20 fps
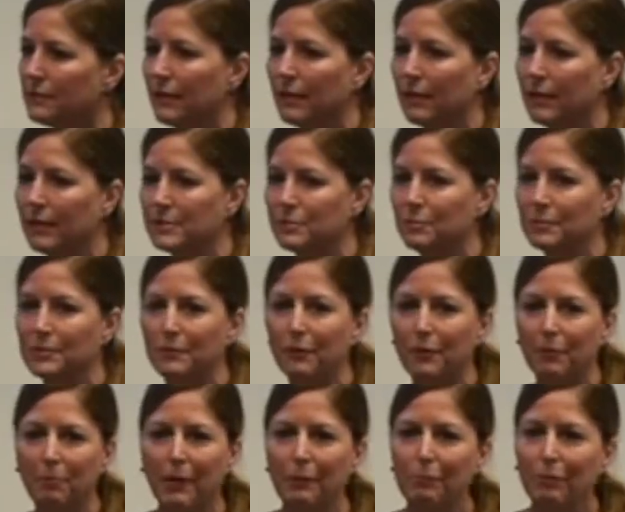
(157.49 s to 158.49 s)
And this was for
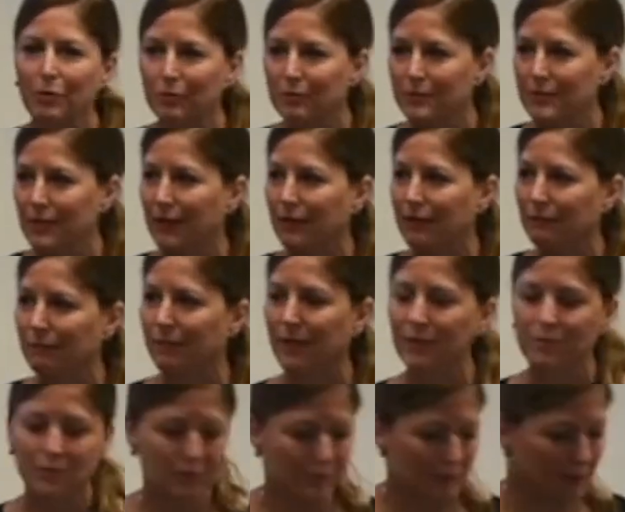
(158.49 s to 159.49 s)
people who take
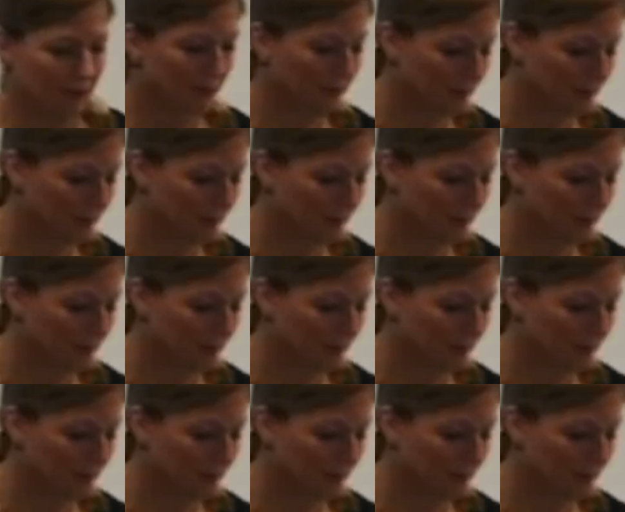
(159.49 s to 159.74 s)
pictures of